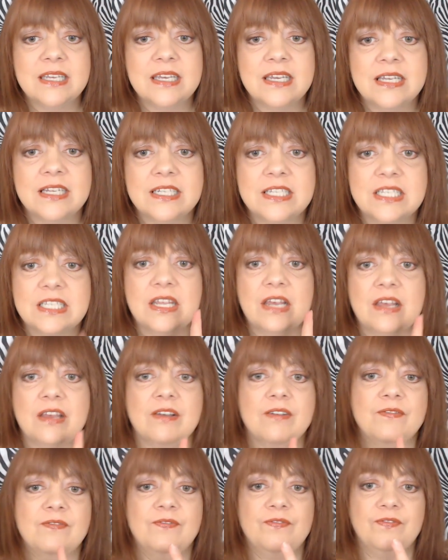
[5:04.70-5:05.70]
is
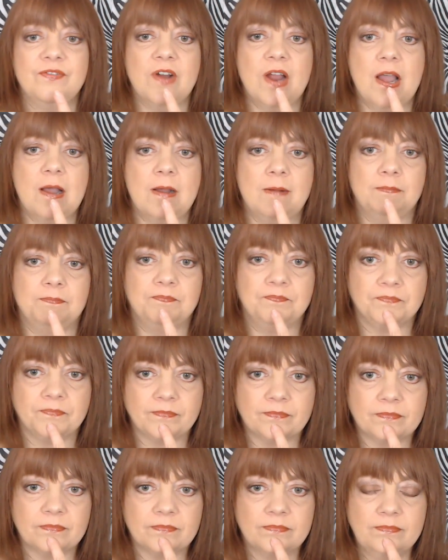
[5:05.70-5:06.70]
from
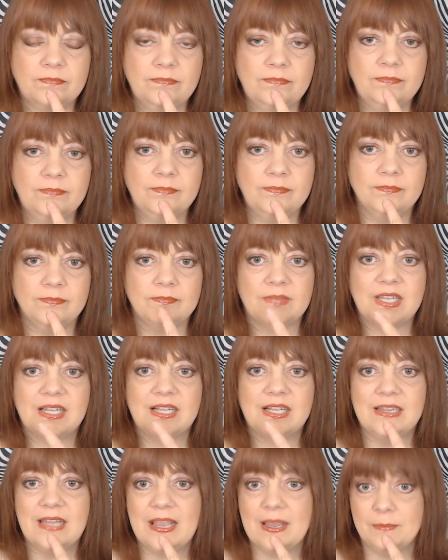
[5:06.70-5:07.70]

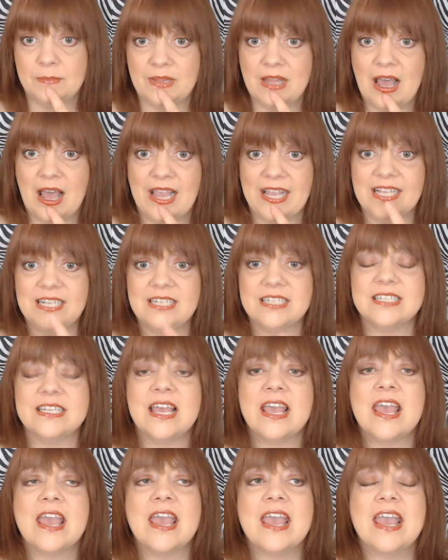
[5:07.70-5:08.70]
Glam Light,
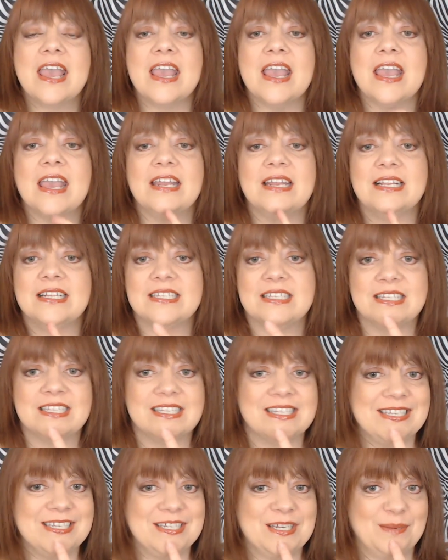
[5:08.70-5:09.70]
and it's the
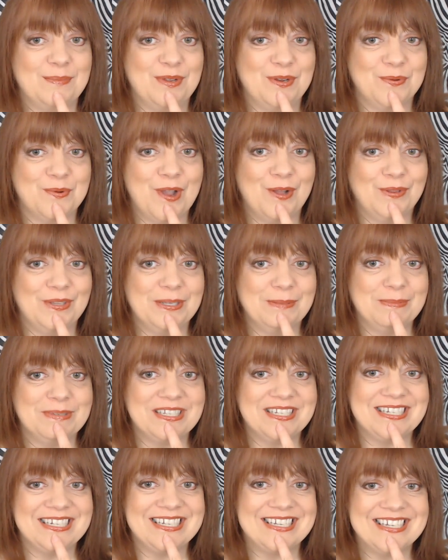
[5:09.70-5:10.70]
Cinnamon Roll
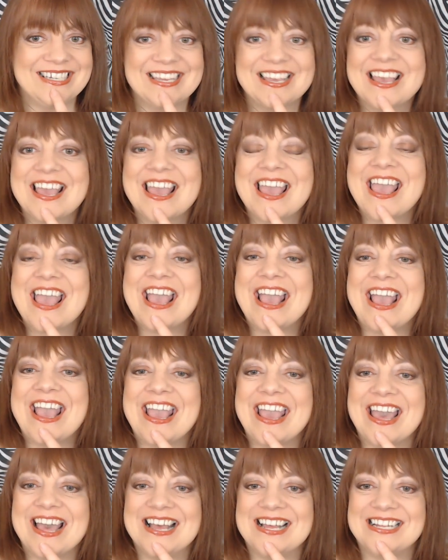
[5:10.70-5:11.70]
lipstick,
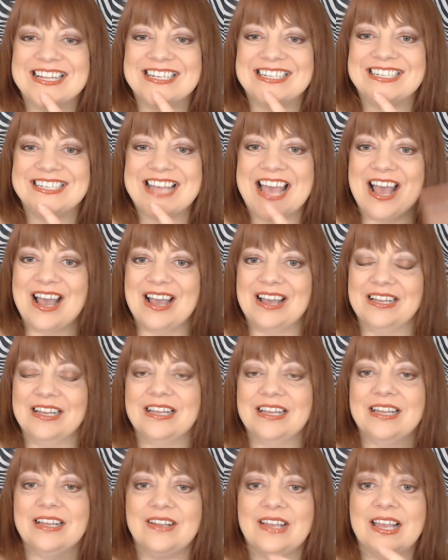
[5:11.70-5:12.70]
and
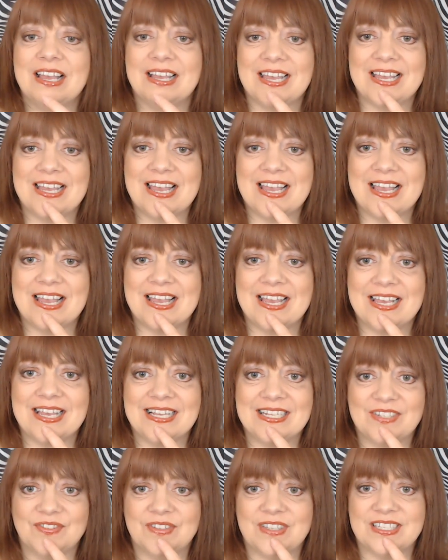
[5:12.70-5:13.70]

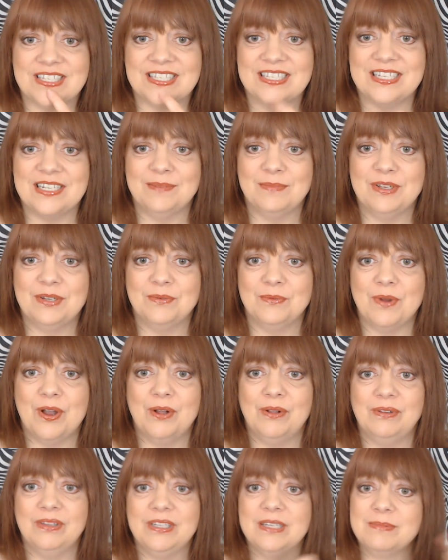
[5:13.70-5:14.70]
it's the Cinnamon
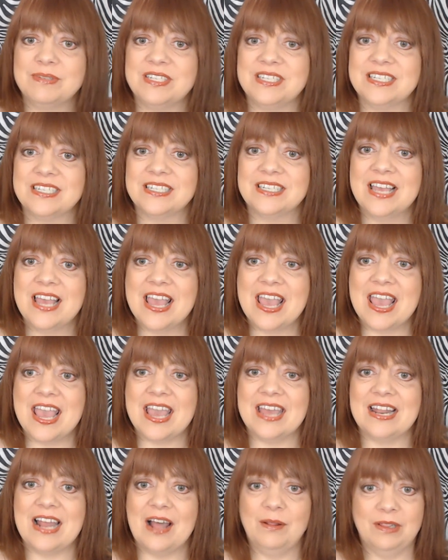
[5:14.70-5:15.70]
Roll lipstick,
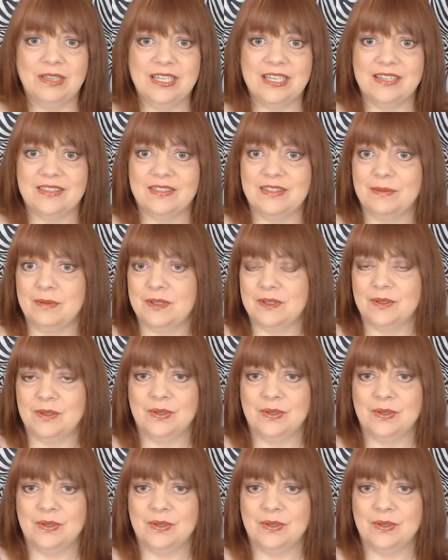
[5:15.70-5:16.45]
and I'll link to the